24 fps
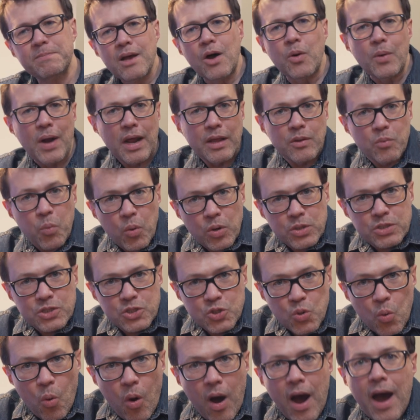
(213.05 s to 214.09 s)
Alright, what
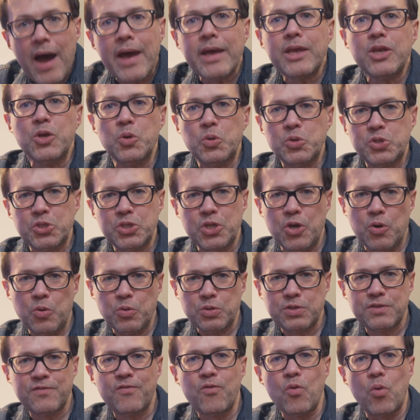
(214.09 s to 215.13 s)
do I use
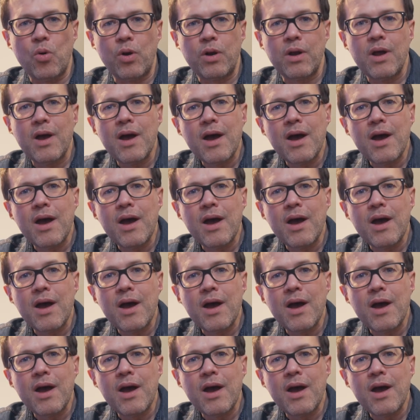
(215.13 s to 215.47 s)
Notes for?